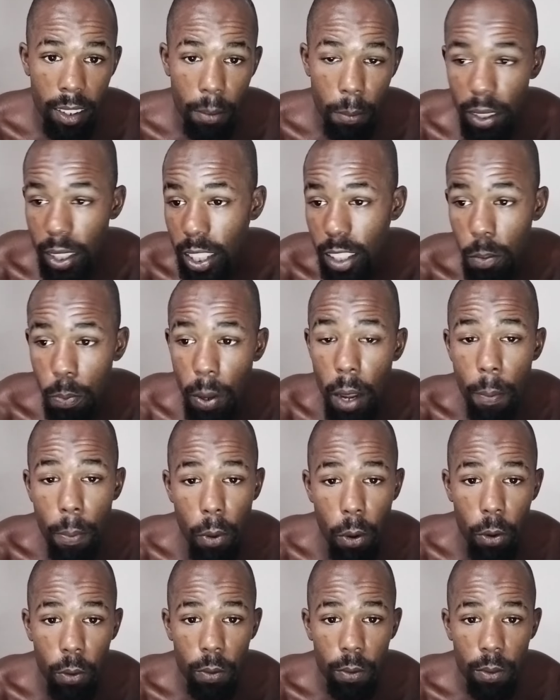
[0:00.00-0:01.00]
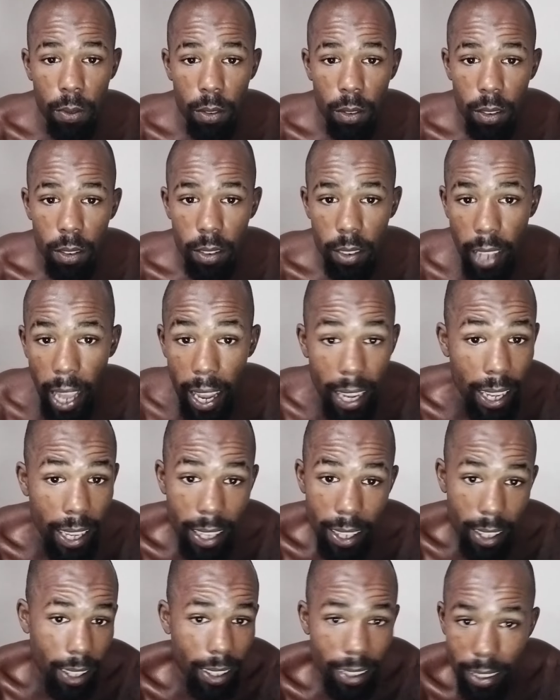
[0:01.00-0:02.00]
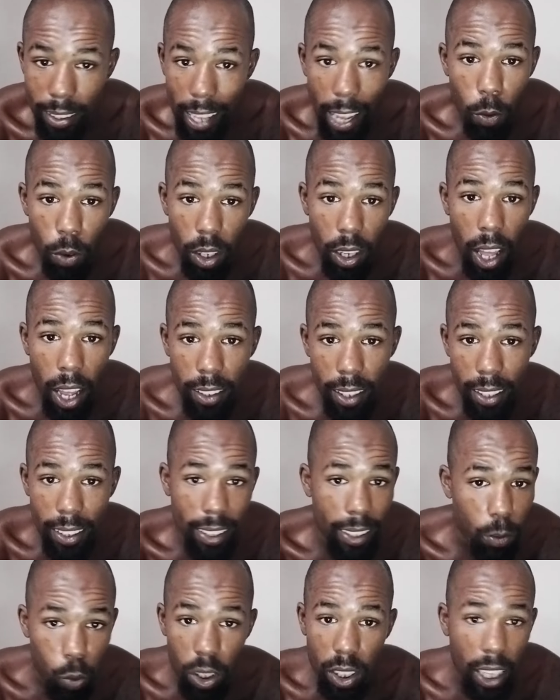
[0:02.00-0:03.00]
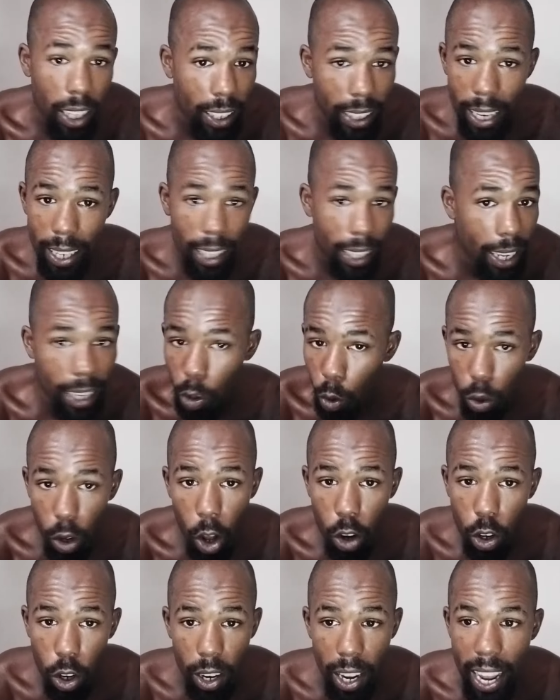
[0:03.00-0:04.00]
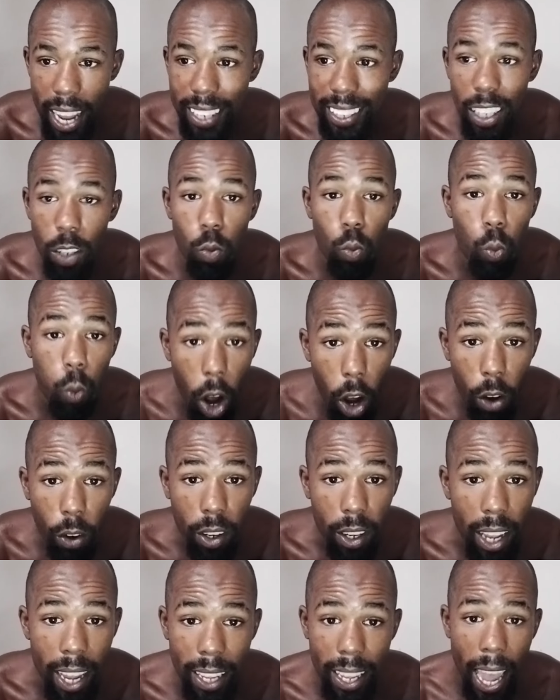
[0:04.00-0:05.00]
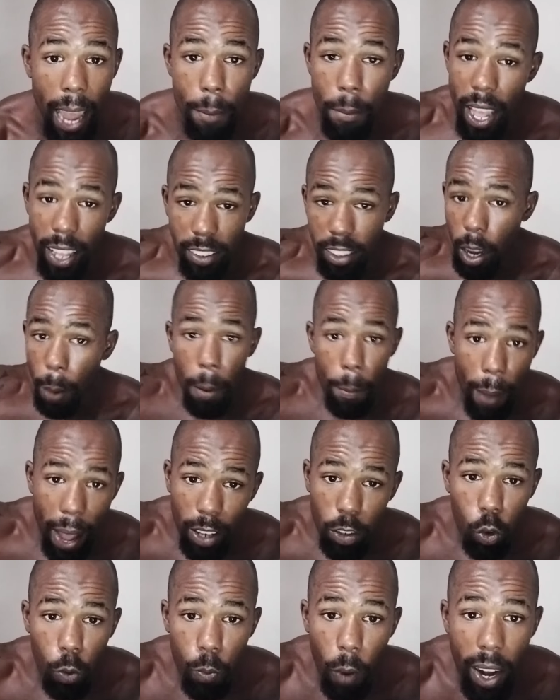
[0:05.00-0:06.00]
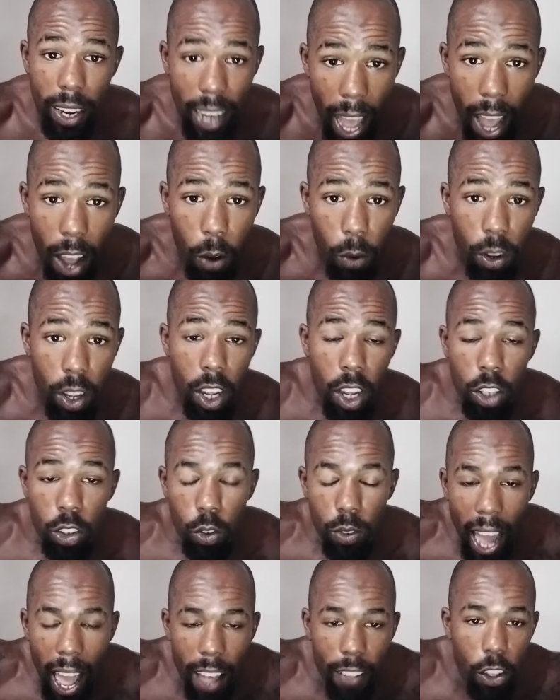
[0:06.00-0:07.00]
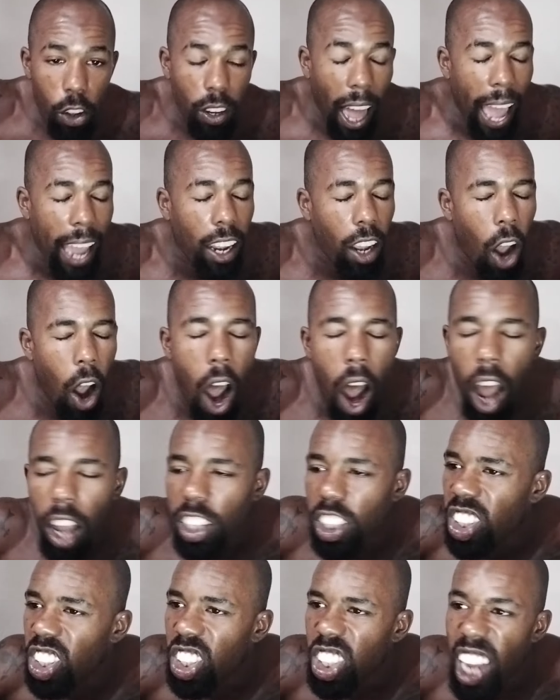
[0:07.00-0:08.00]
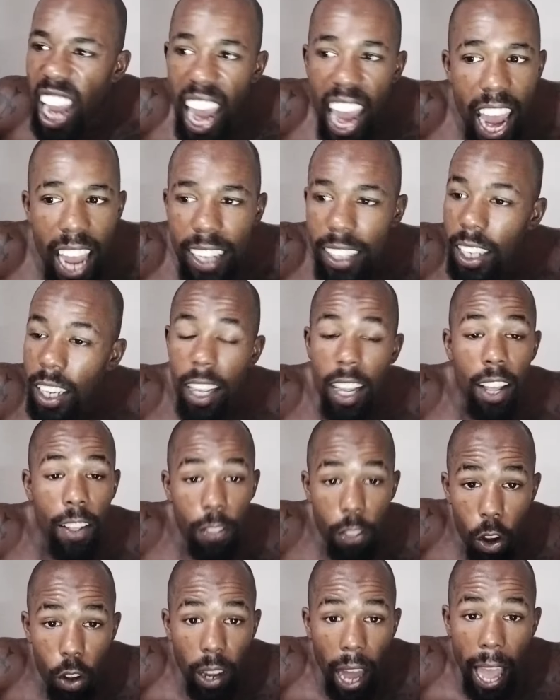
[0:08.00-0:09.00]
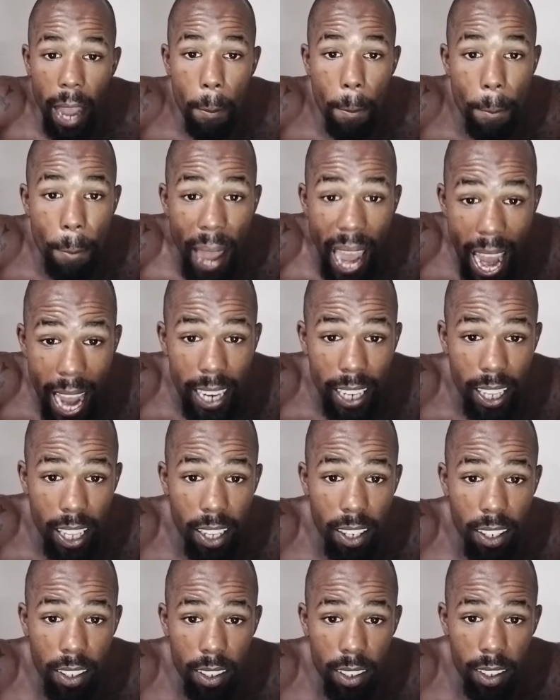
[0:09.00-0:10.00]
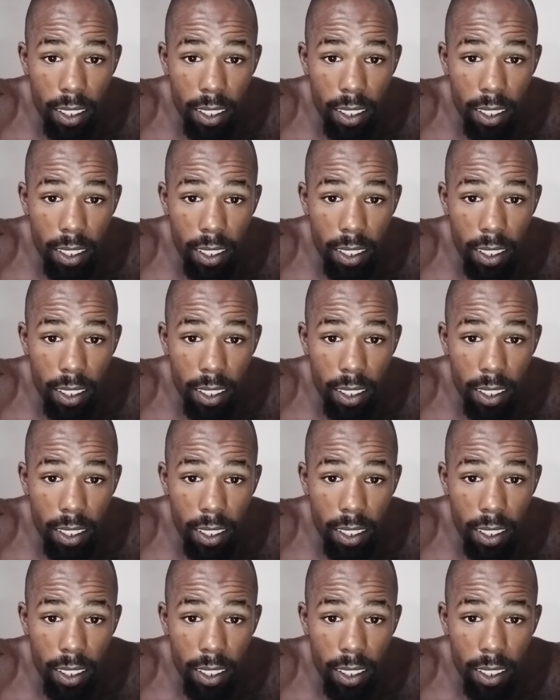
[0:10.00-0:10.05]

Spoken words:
But these people, they realize that what they did can no longer, it didn't work. It's coming back to them right now. So now they're like, oh shit. They're like panicking.